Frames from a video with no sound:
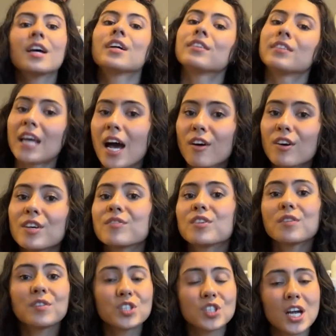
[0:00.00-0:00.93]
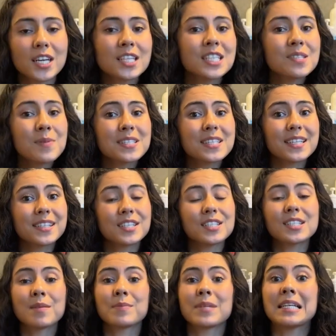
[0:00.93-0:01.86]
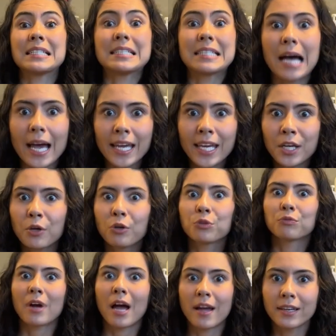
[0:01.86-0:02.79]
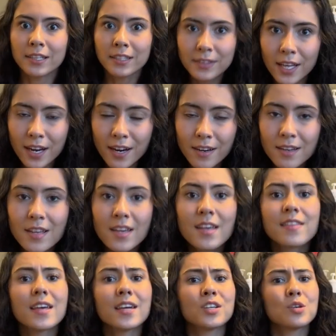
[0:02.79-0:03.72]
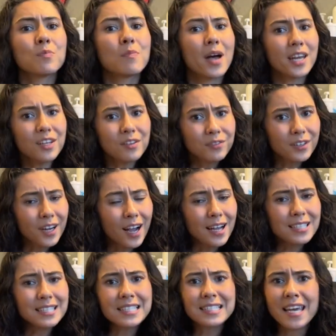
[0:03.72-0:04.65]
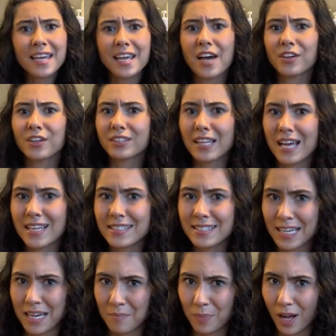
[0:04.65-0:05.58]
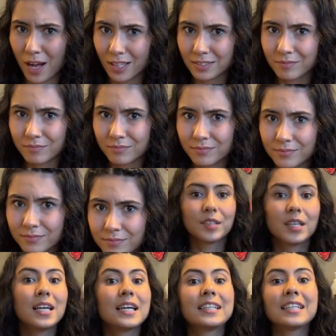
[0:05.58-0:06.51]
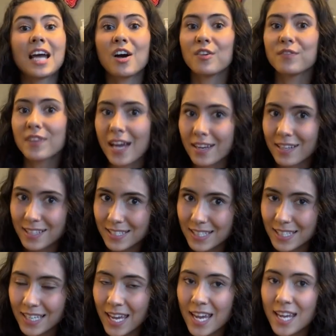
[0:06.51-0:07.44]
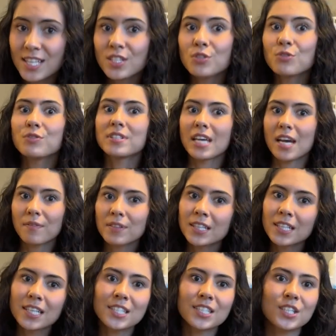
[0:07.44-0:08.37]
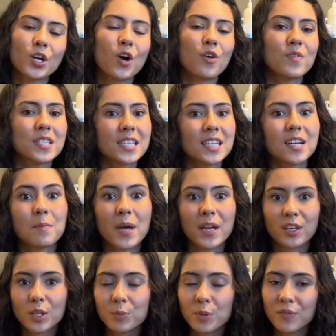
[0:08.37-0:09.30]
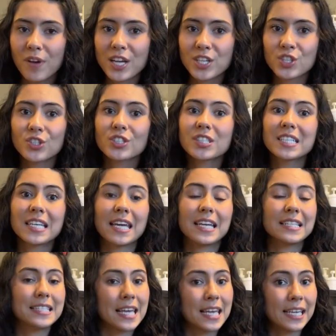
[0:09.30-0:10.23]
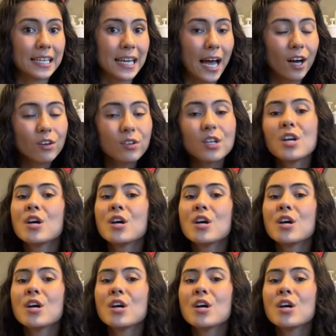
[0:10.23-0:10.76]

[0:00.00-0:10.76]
Now, if your vagina smells like there's something dying or rotten in there, then you might have forgotten to take out your last tampon. Now, if that is the case, you definitely need to go visit a medical professional to get it taken out.